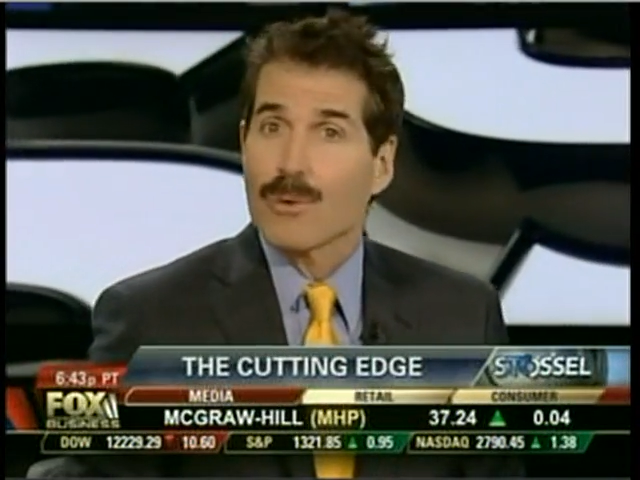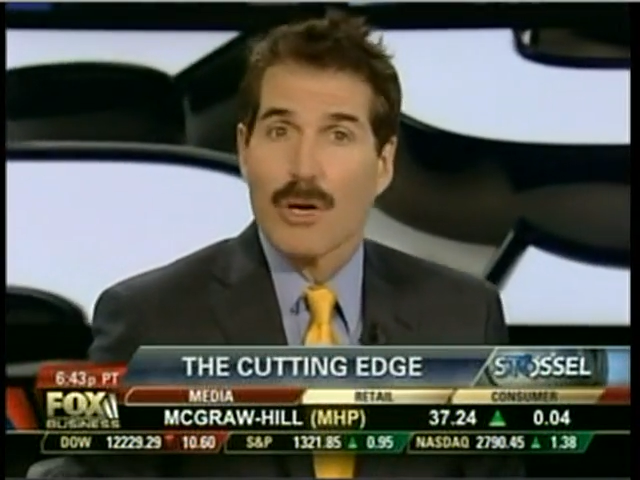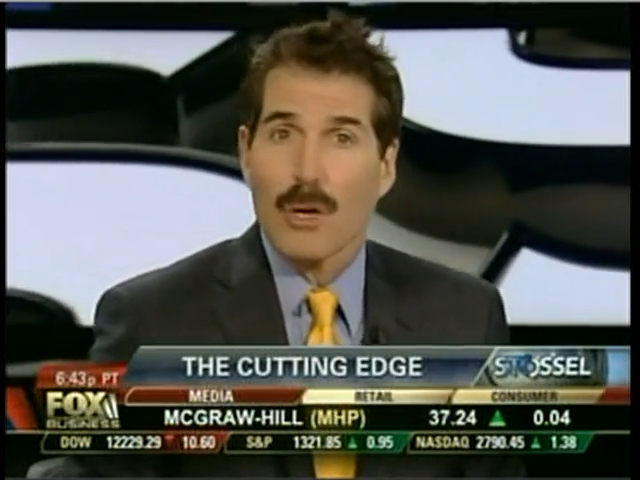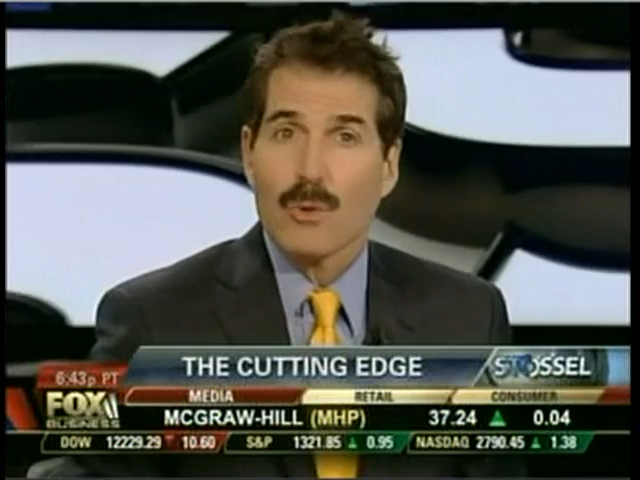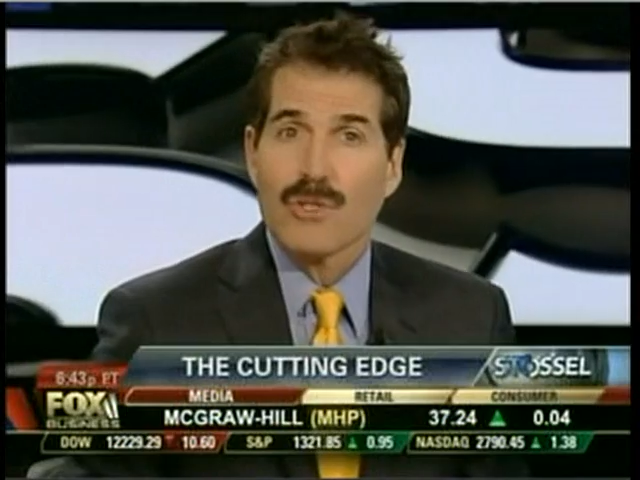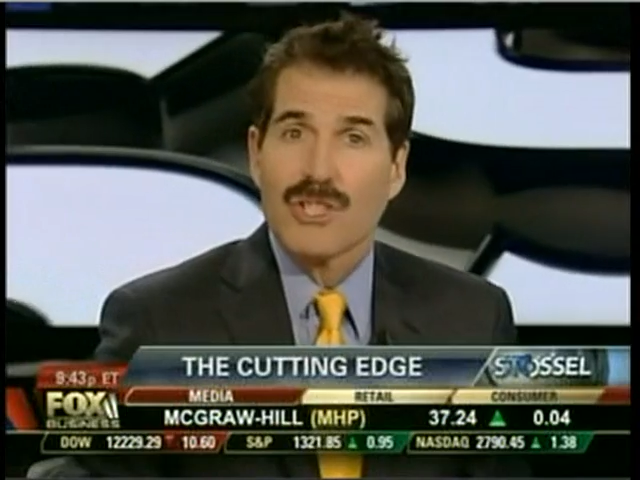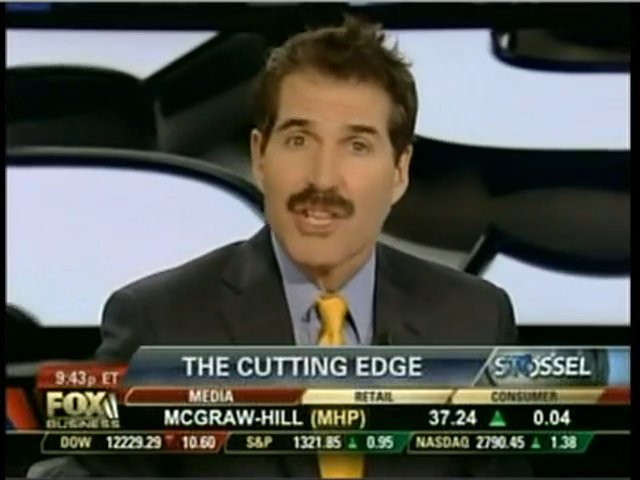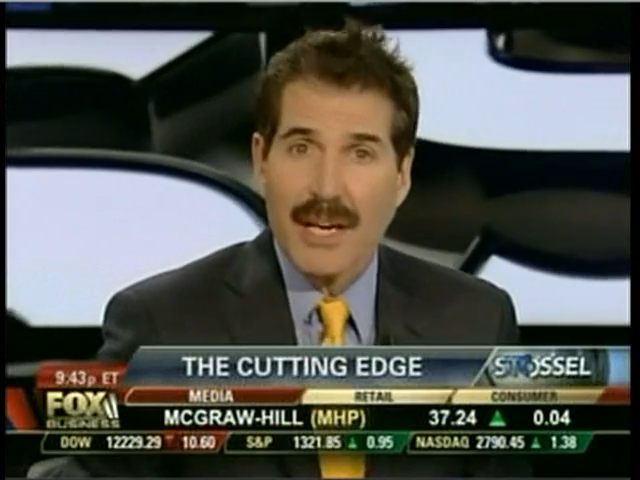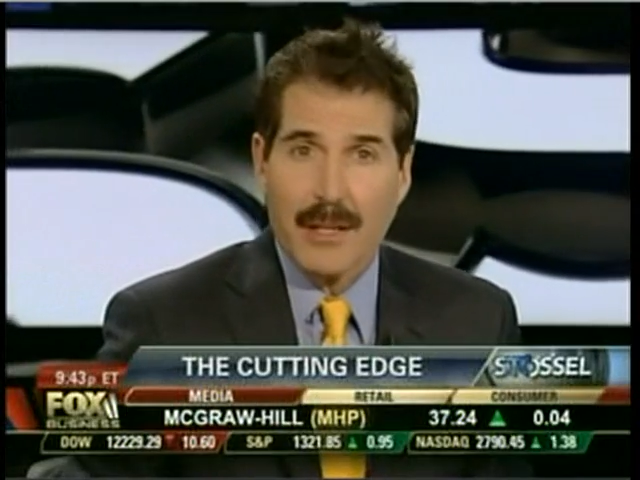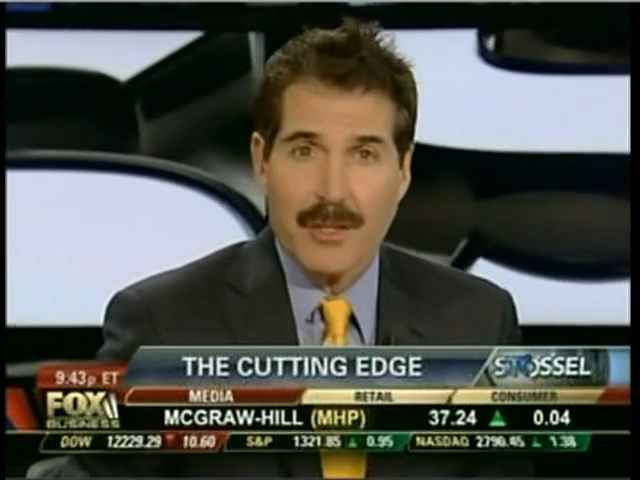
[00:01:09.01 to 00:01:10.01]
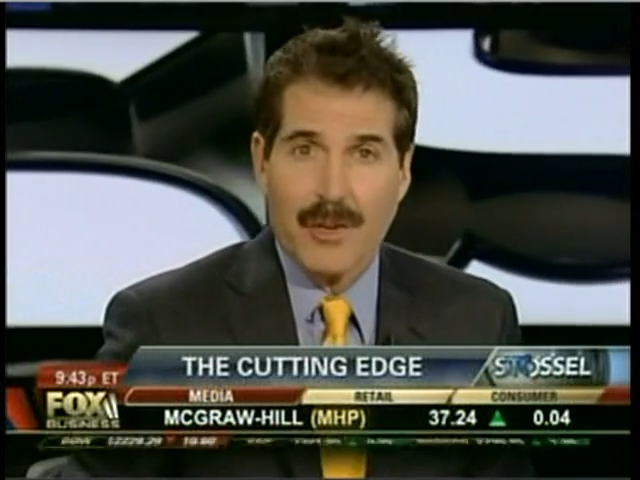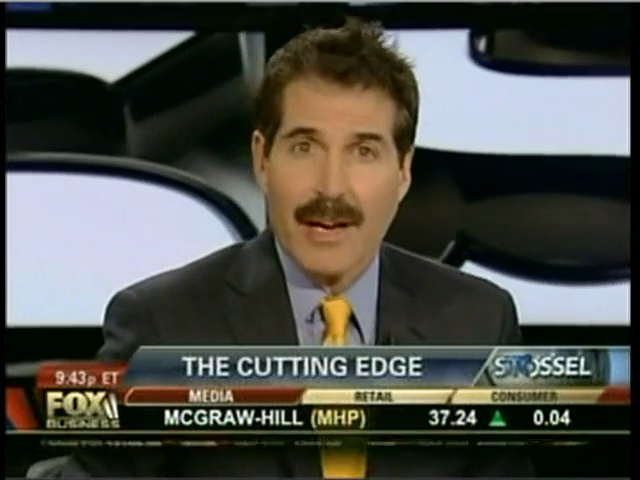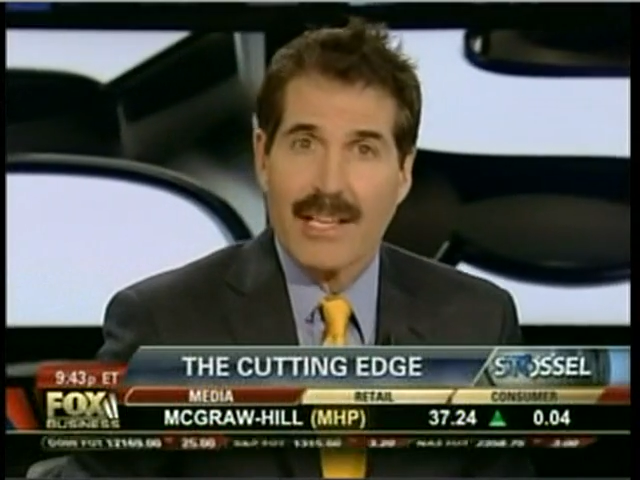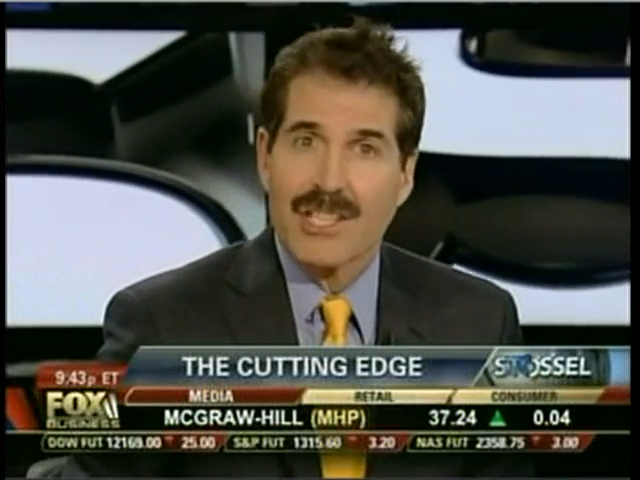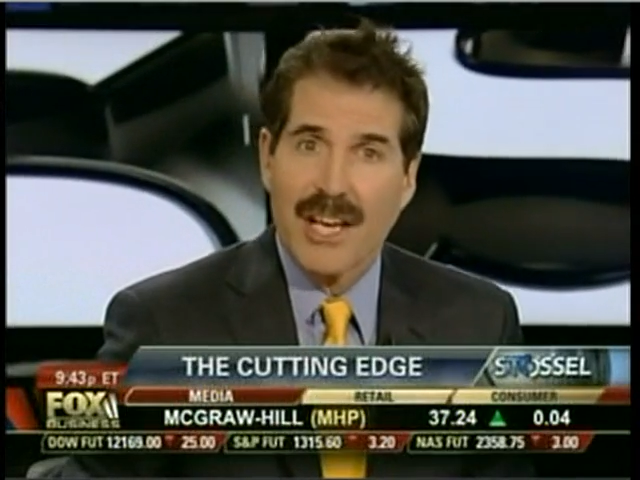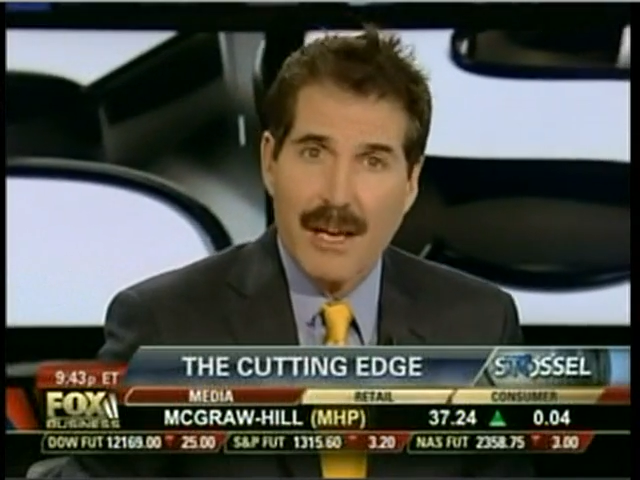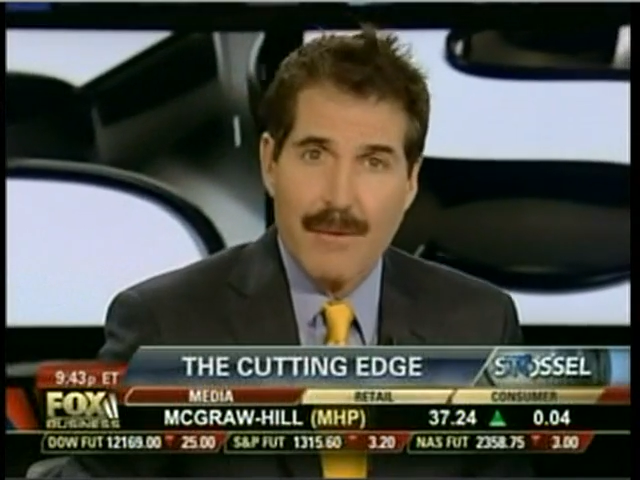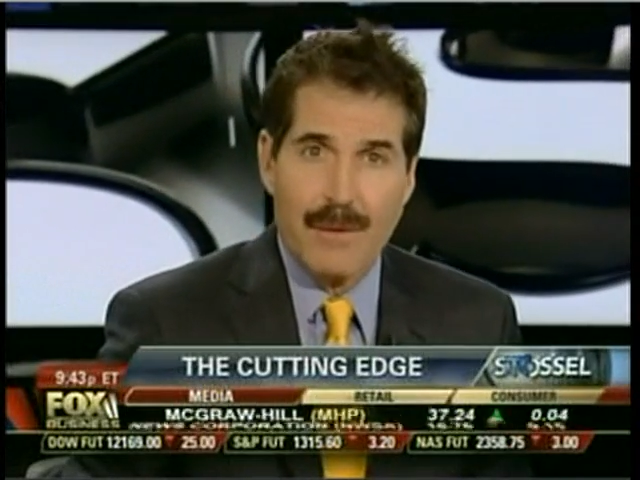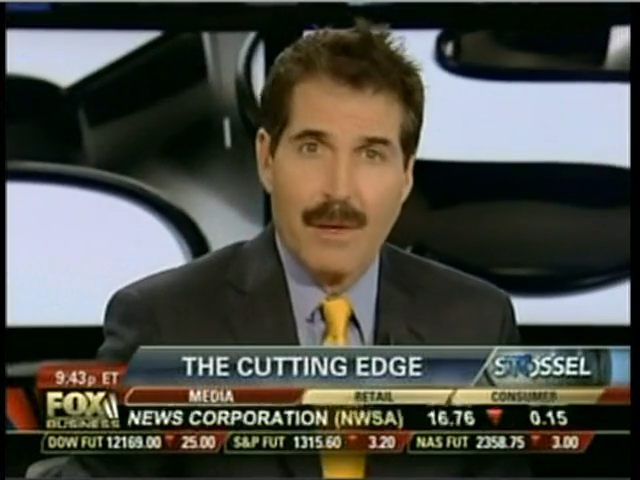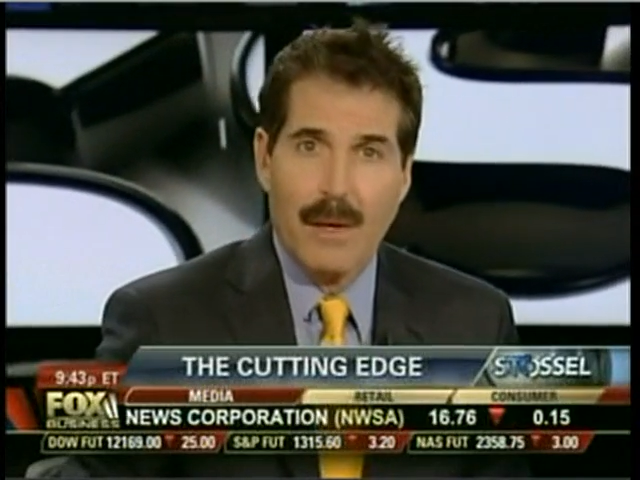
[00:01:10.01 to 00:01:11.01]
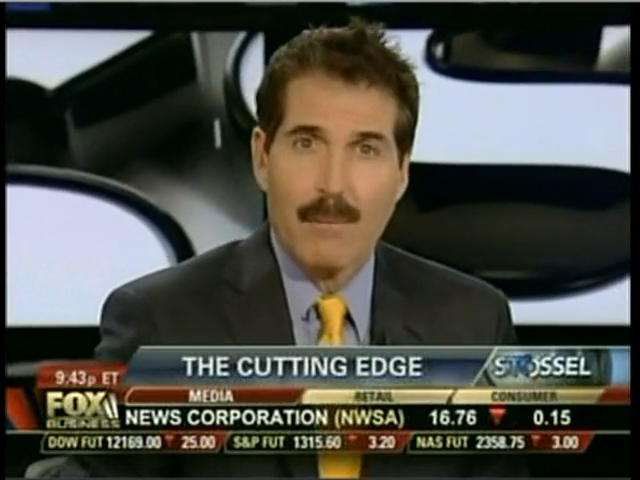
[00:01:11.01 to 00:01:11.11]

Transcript: no senator has ever